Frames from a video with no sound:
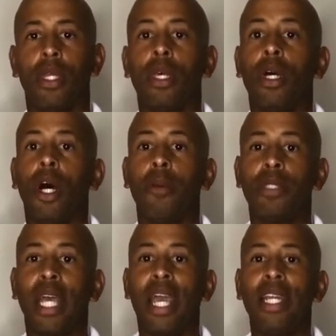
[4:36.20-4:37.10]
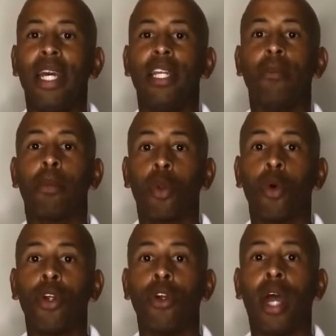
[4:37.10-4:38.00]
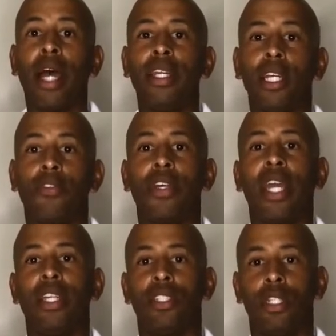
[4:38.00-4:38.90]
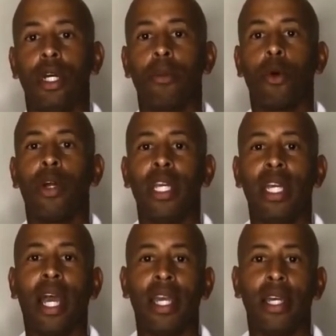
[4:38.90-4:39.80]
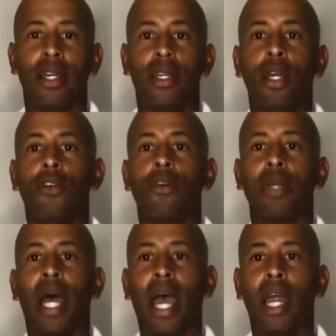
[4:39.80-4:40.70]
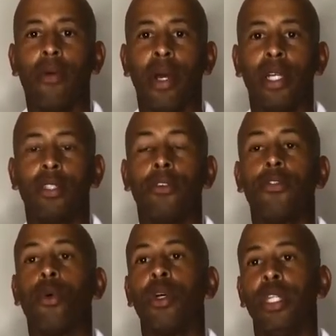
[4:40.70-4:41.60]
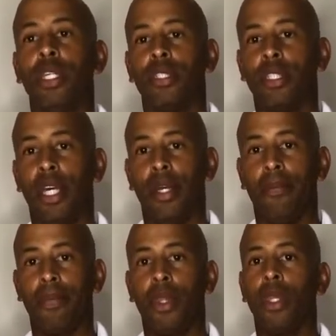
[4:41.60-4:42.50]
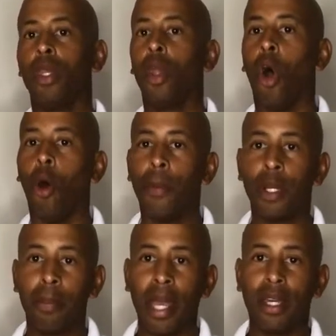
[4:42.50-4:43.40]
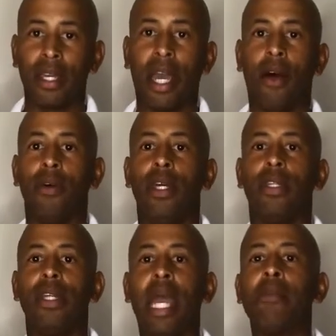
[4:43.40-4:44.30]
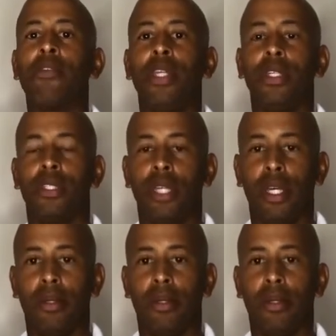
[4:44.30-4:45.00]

Obtain an employer identification number or EIN from the IRS for the estate. Open a bank account in the name of the estate.